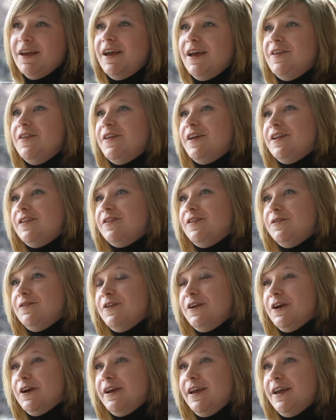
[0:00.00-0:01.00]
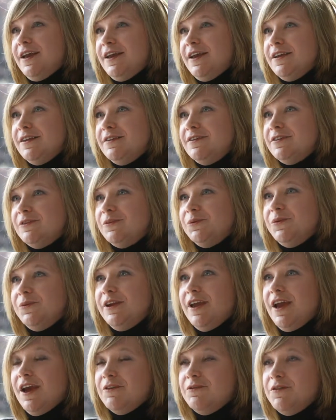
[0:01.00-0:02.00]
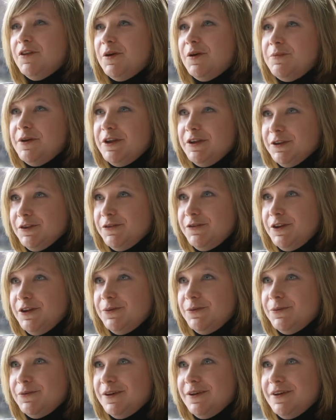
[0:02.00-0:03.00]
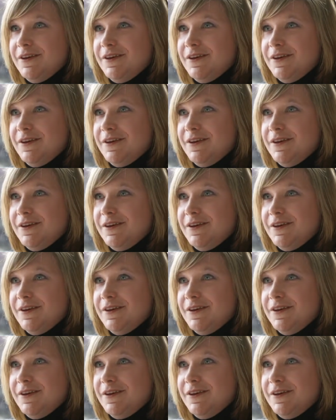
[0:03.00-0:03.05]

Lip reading: And then at the very end, we have them interview